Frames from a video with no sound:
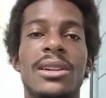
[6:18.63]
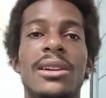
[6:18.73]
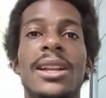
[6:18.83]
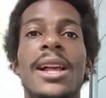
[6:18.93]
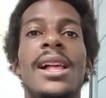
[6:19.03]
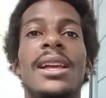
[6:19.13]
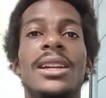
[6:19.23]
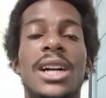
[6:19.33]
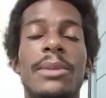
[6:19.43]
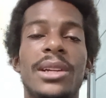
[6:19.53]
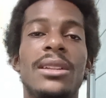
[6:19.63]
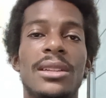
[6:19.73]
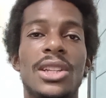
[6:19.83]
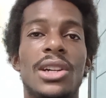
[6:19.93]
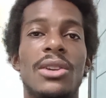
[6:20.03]

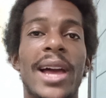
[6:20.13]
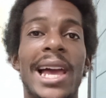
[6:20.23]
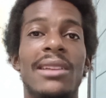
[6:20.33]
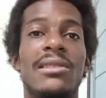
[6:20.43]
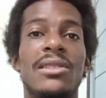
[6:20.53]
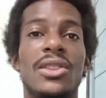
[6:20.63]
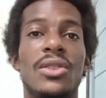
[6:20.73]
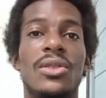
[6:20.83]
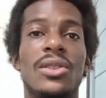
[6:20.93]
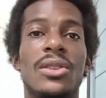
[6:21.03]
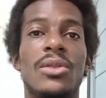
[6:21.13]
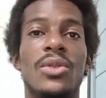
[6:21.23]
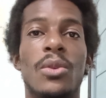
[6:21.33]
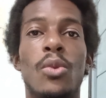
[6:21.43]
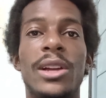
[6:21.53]
as the
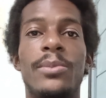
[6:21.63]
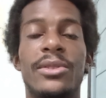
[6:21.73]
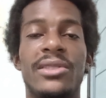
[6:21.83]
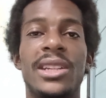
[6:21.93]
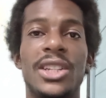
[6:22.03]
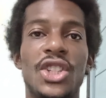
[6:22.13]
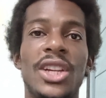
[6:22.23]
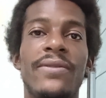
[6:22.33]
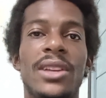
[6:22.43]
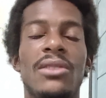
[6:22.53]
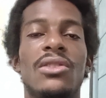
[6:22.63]
1% is shifting.